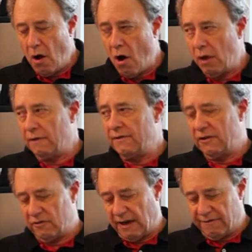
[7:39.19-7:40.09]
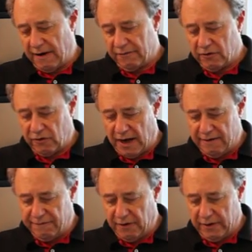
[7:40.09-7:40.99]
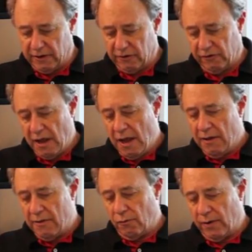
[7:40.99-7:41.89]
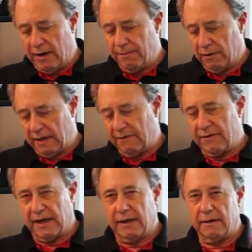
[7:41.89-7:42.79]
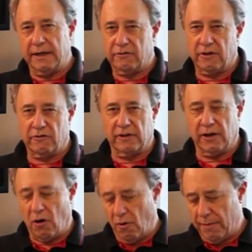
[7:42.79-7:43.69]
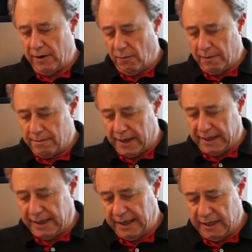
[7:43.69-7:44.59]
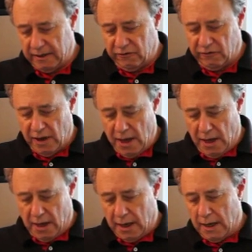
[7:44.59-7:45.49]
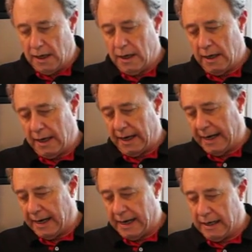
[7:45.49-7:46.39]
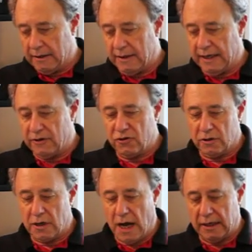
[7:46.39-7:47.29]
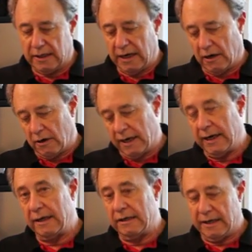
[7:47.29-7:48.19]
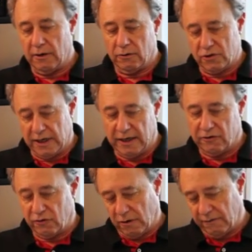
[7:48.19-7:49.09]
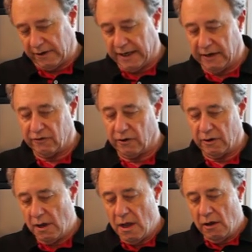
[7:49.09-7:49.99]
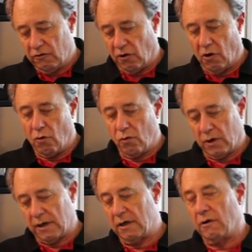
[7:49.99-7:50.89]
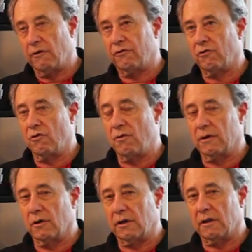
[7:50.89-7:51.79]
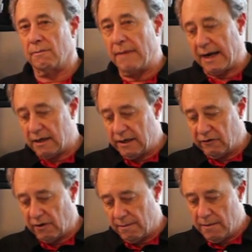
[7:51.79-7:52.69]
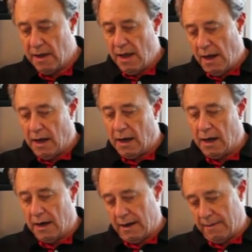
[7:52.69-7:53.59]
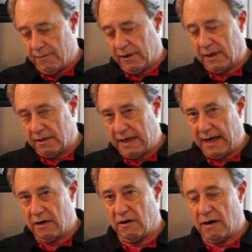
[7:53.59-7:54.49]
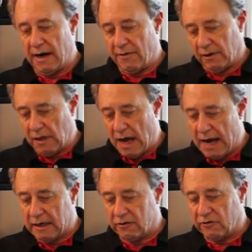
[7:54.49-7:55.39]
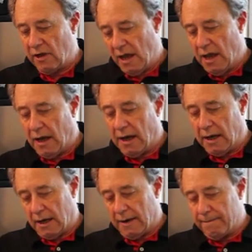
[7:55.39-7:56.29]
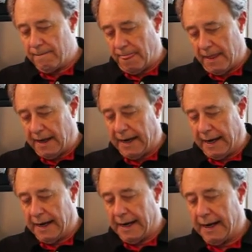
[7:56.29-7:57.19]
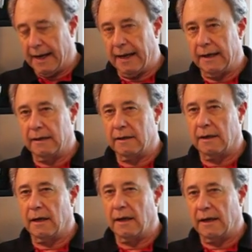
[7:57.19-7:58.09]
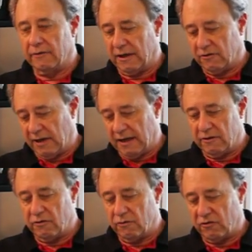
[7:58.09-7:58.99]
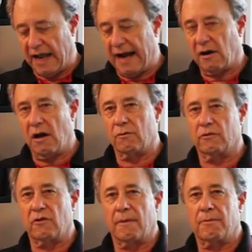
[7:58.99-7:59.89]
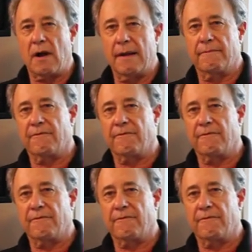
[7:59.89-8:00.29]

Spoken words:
all of these safes have design failures. We believe they can essentially all be opened by kids, and they should not carry DOJ certification. So we're going to go through and look at the mechanism, the container, and the locks. And as I said, stack-on was our prime